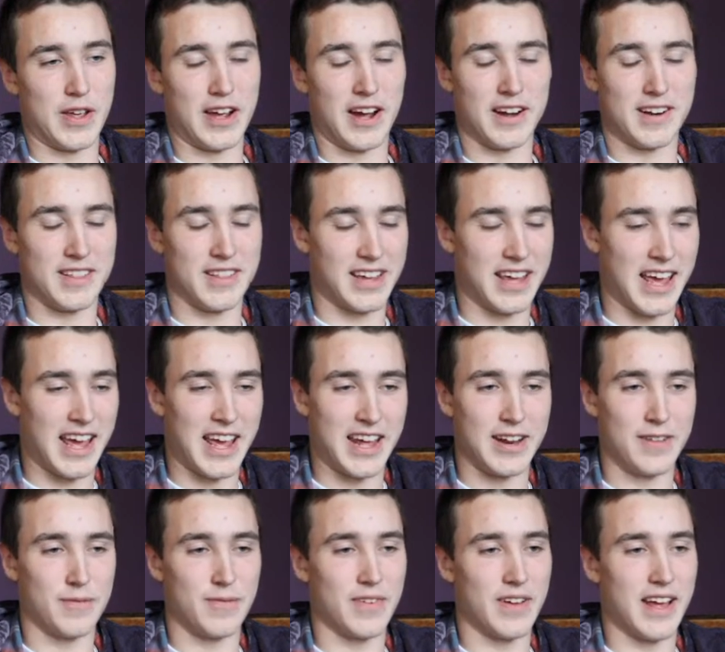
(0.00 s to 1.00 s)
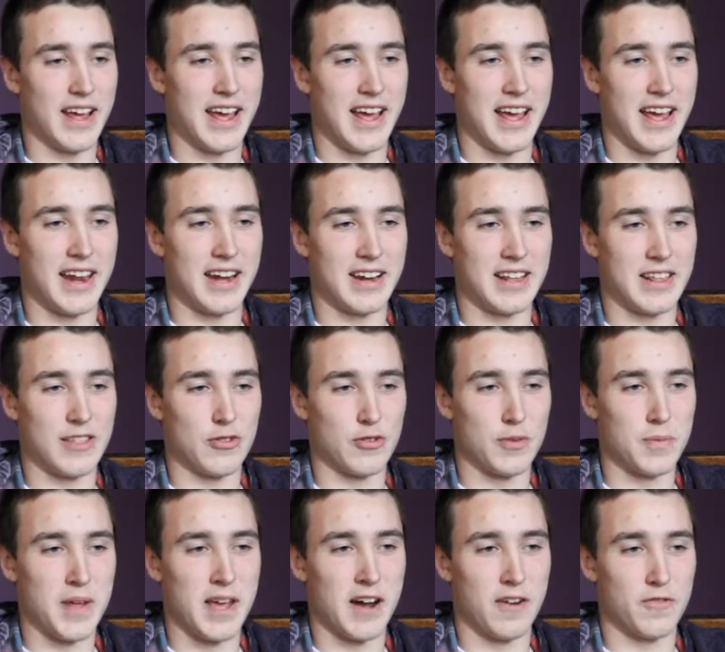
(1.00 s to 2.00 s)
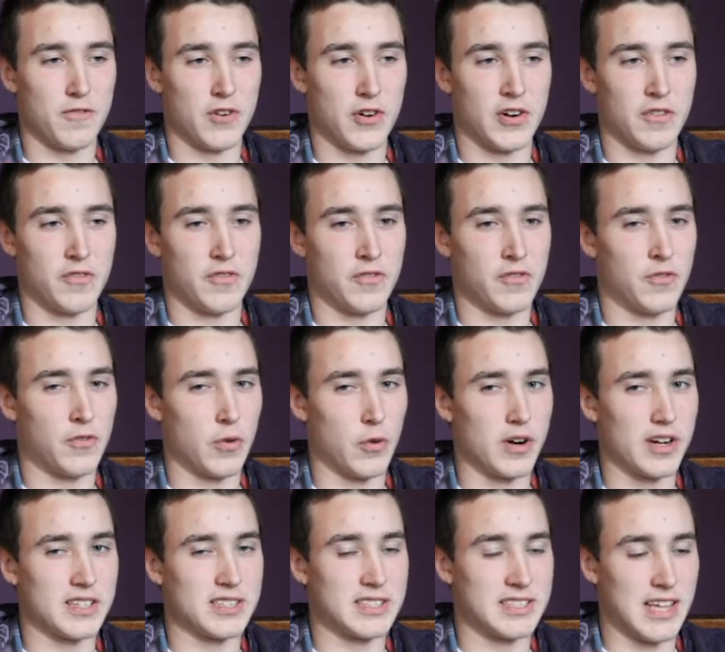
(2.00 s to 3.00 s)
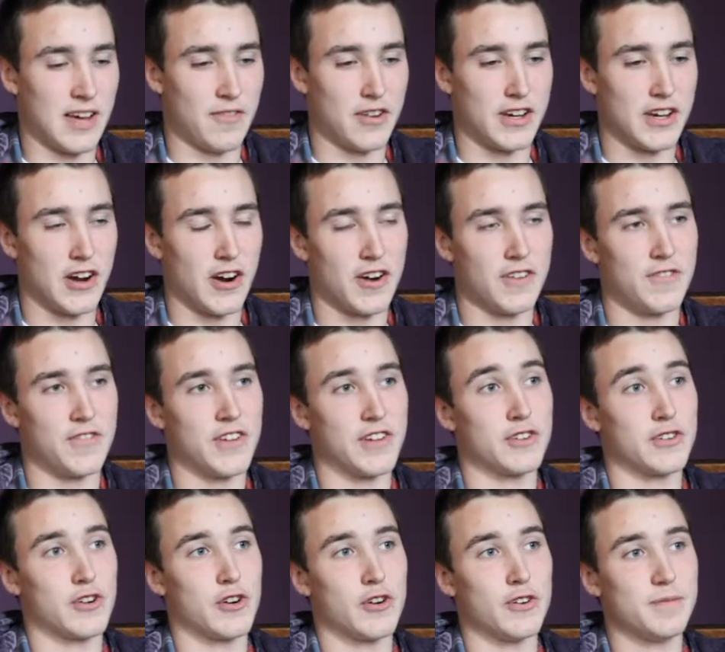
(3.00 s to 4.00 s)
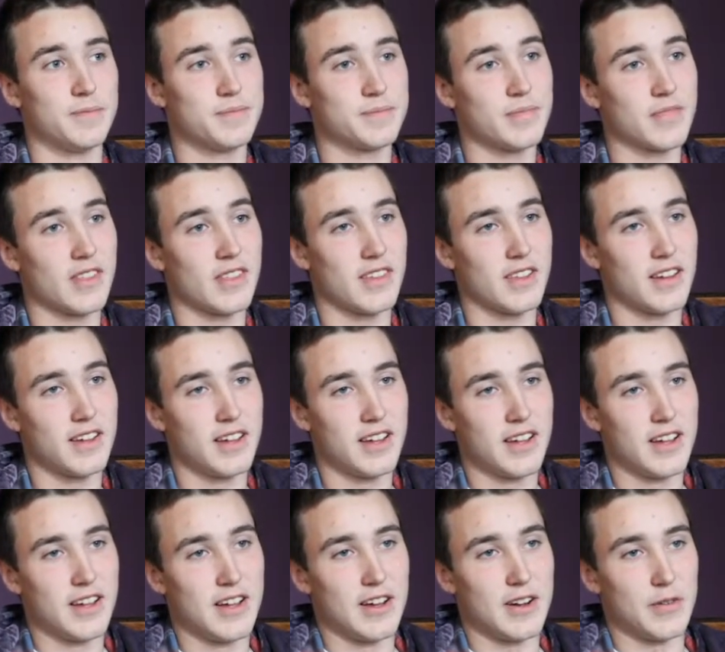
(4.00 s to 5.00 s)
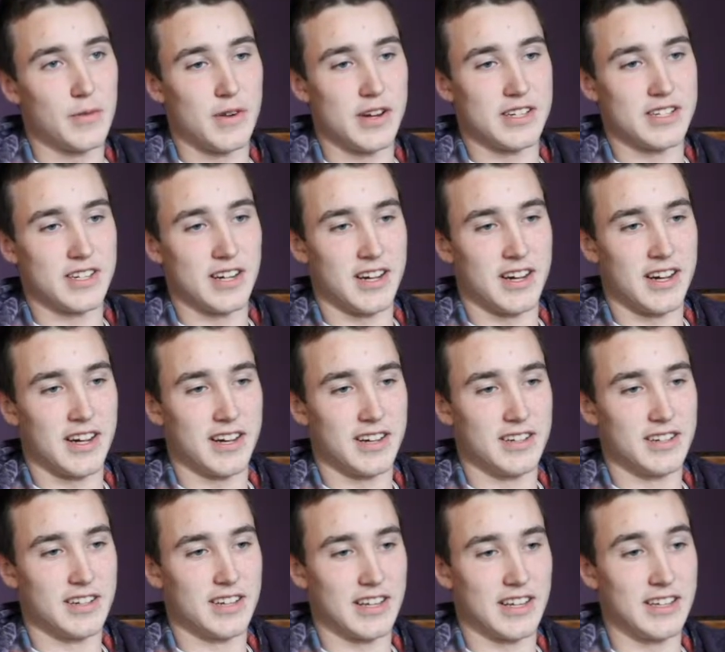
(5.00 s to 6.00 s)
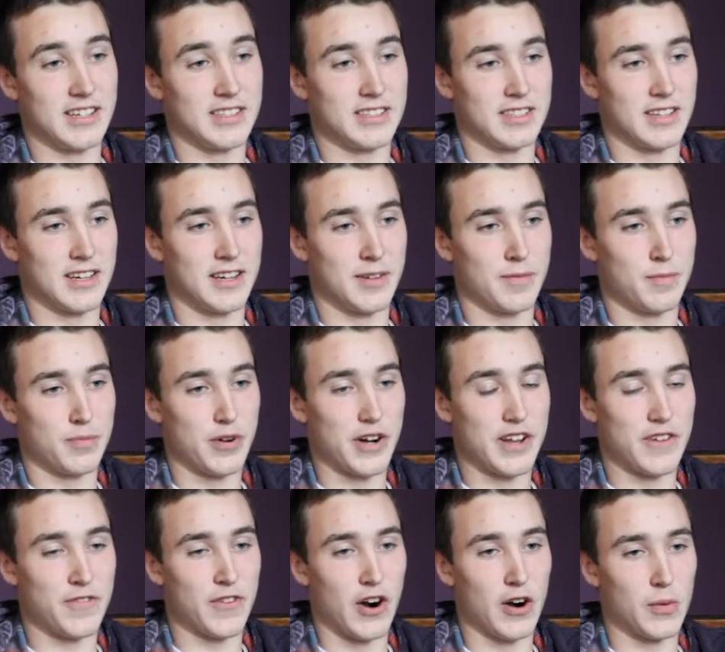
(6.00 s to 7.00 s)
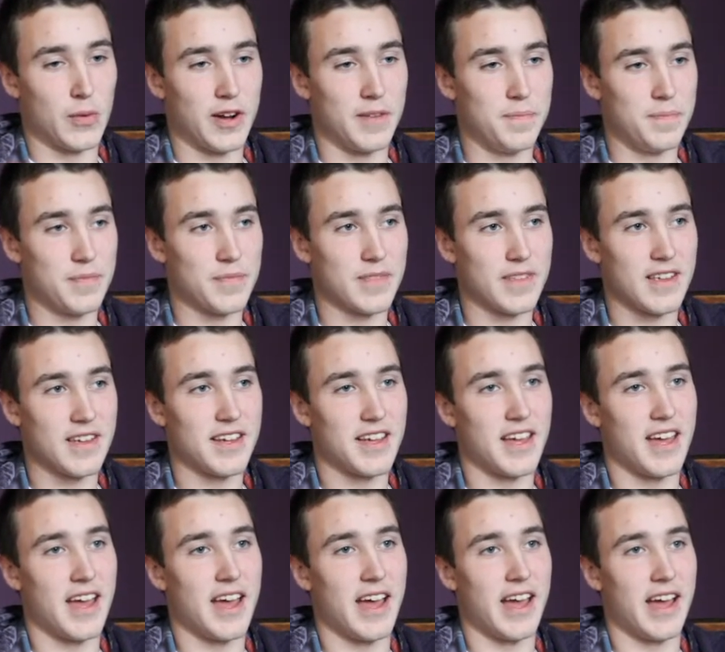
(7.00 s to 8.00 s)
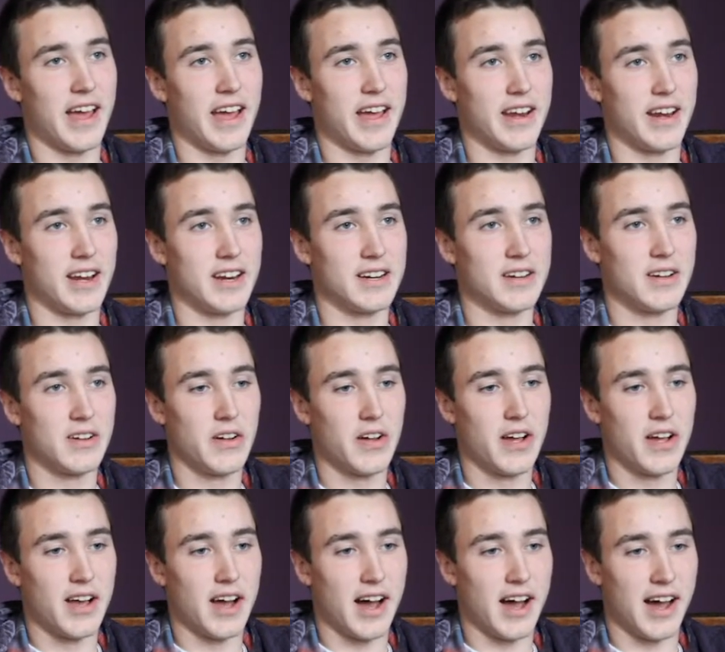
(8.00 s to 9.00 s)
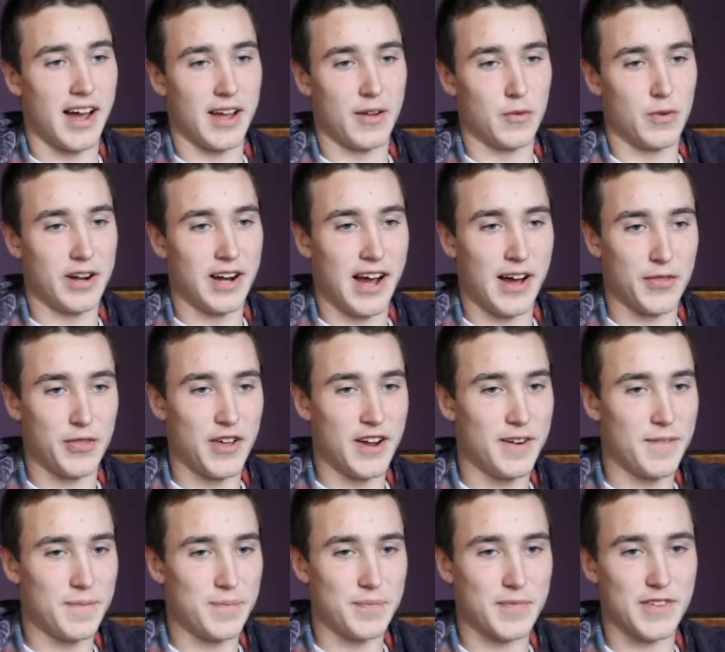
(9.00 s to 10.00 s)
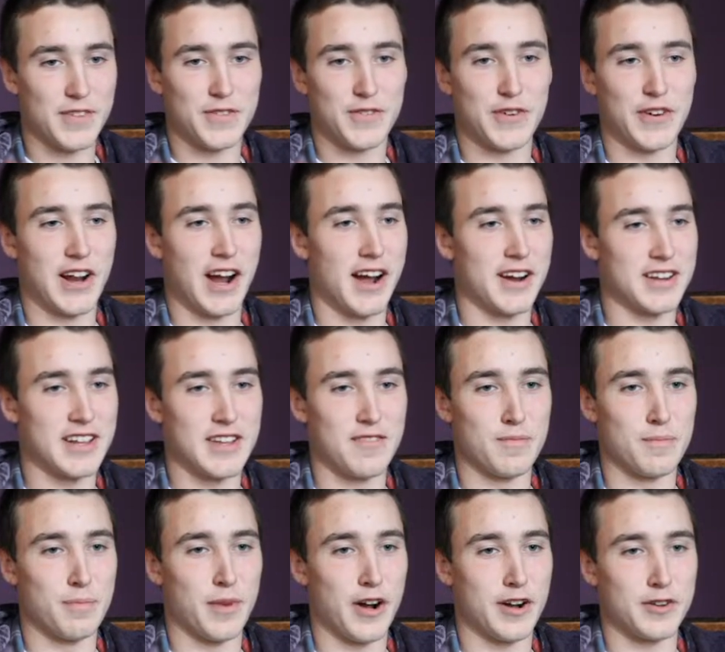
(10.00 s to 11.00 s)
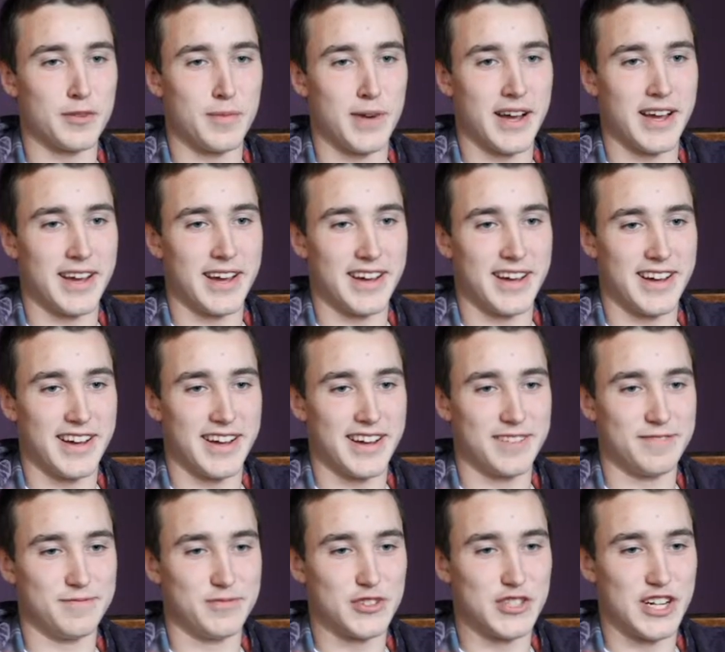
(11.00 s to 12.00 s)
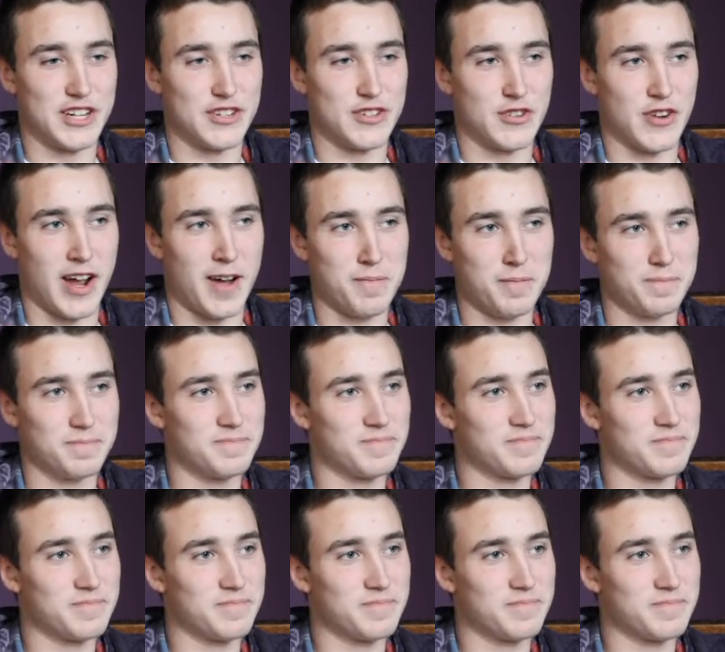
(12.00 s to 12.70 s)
got to the game, and he threw me out for a 47-yard field goal, which is a pretty far one. And I went out there, forgot to even buckle my chin strap,